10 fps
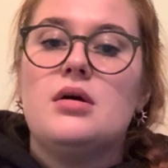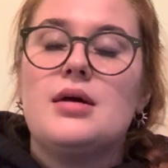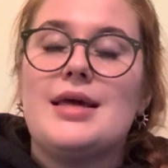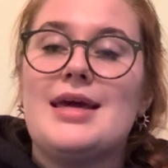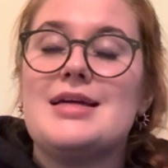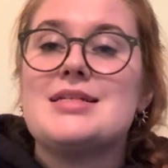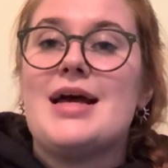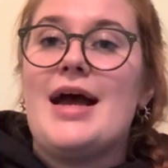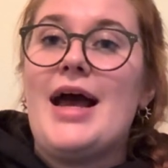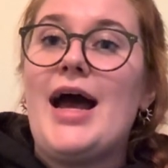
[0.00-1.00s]
get
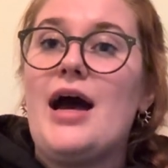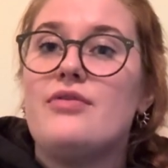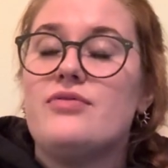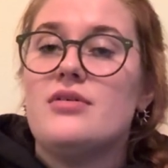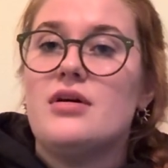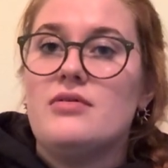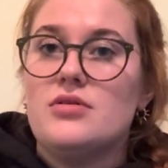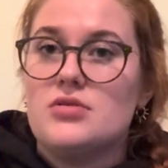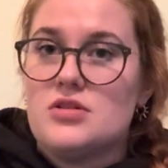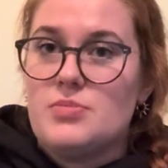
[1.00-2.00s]
half of the
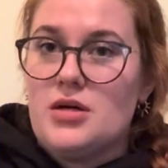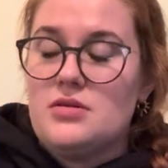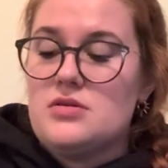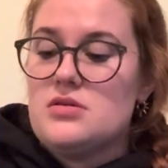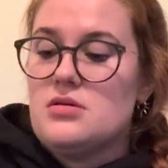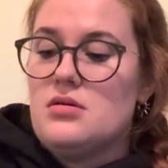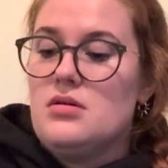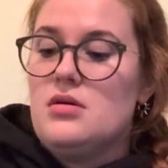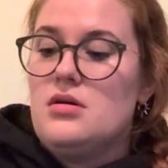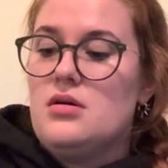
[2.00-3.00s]
response,
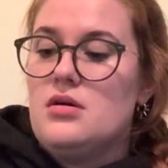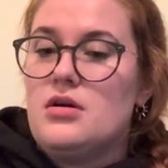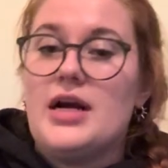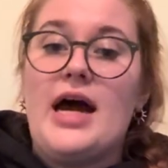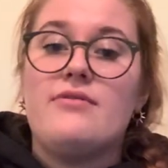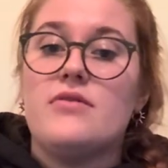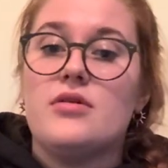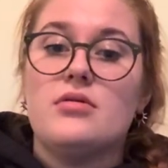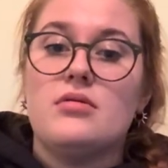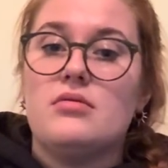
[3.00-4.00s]
or half of
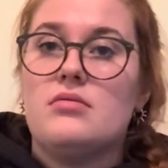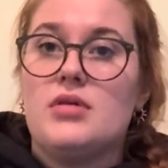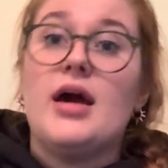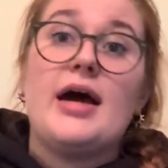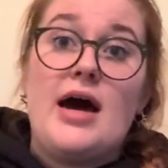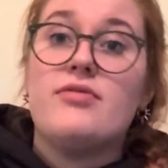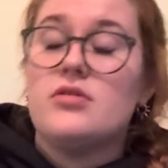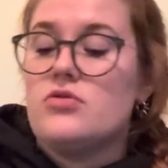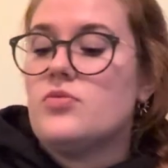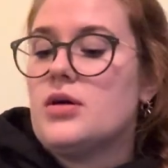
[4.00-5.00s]
the
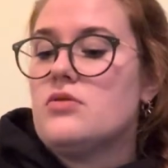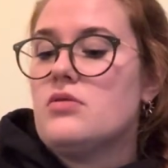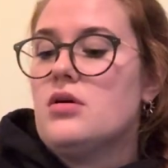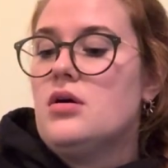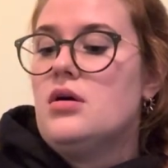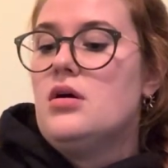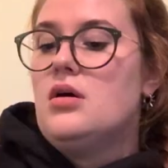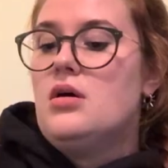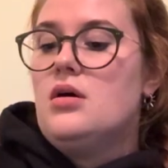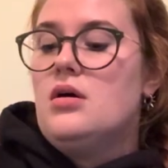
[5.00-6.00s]
response.
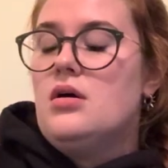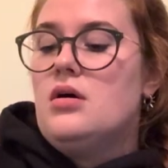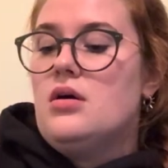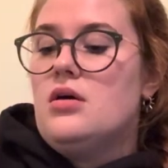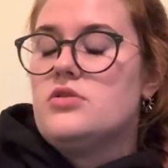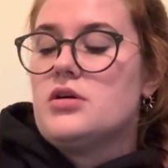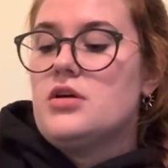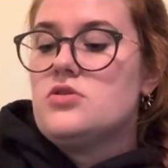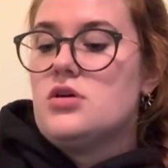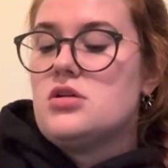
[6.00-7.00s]
So
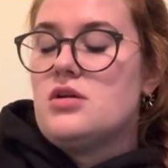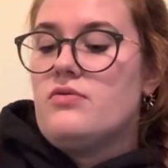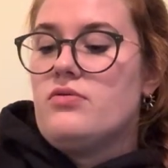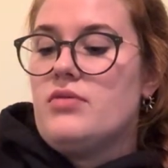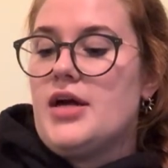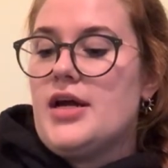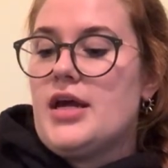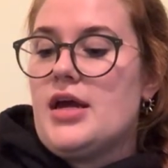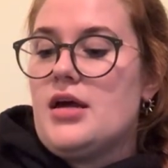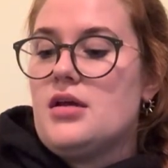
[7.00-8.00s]
concentration of
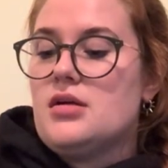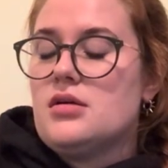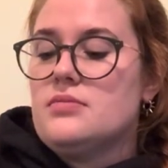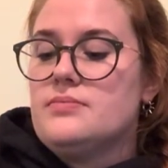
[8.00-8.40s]
ligand